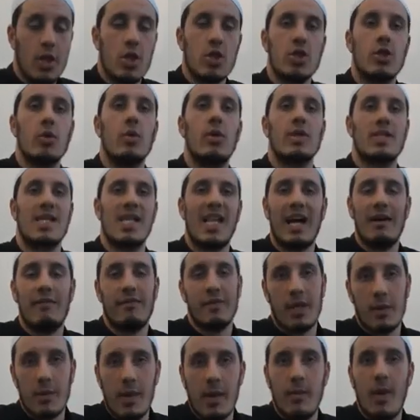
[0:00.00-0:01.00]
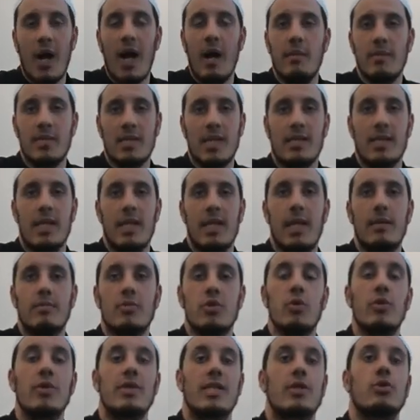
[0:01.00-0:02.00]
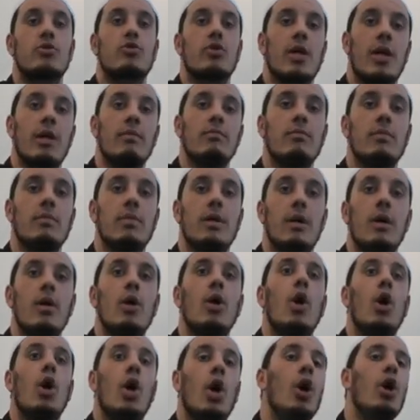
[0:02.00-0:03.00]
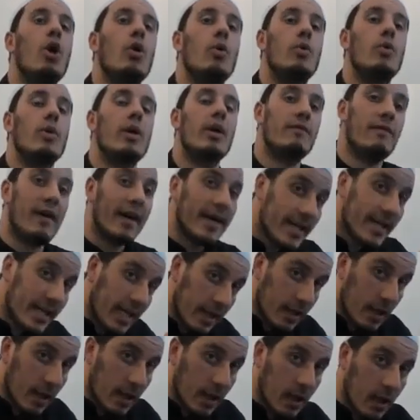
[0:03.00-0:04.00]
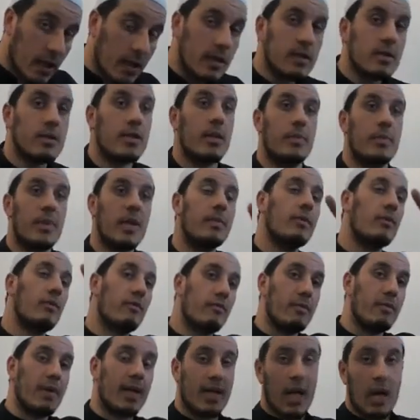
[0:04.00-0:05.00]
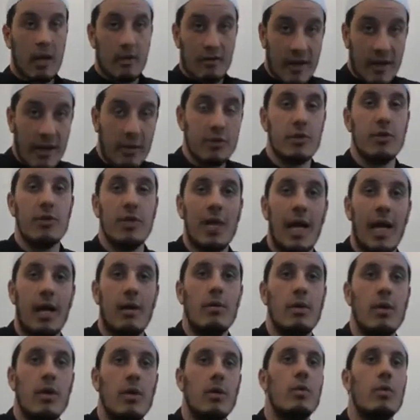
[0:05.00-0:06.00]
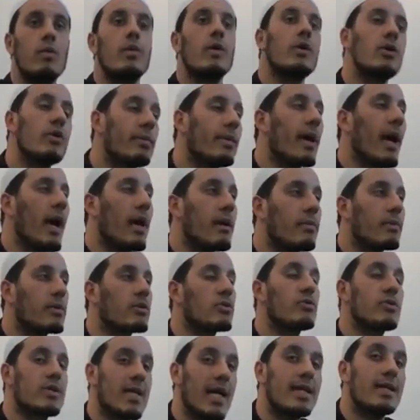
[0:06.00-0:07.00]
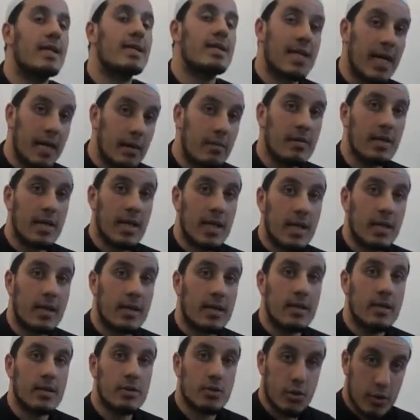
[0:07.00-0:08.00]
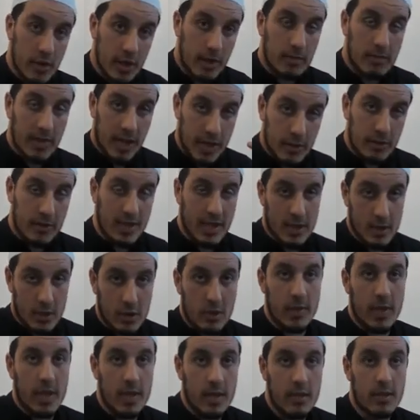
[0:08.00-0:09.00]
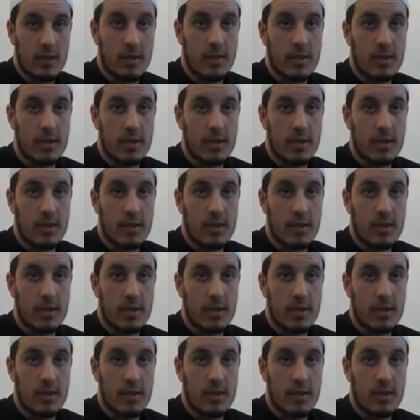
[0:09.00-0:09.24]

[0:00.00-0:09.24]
So he was laughing about Muhammad. So he said to him, Oh, if I gather the people of Mecca around you now, will you be able to say the same thing to them that you said to me?